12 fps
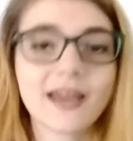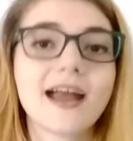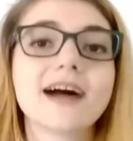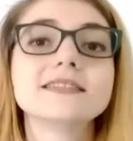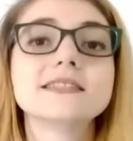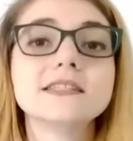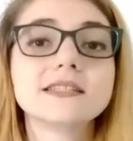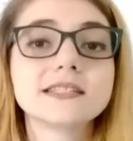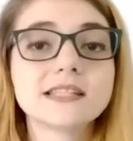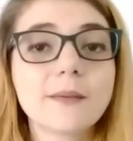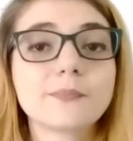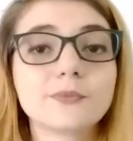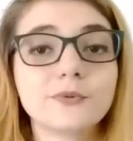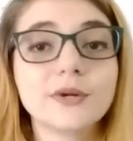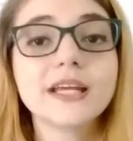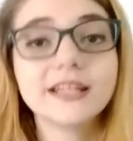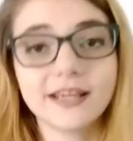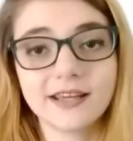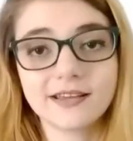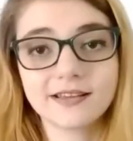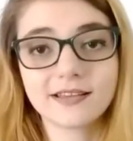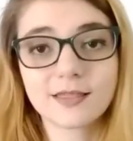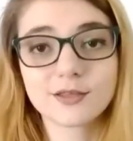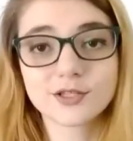I had to stop
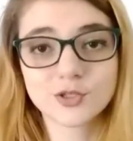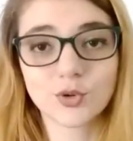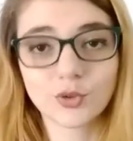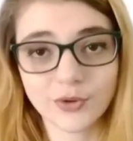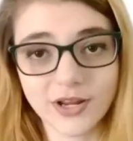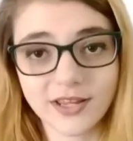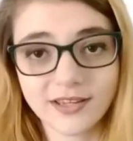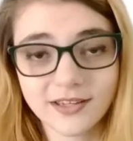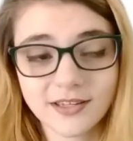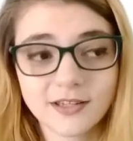reading the story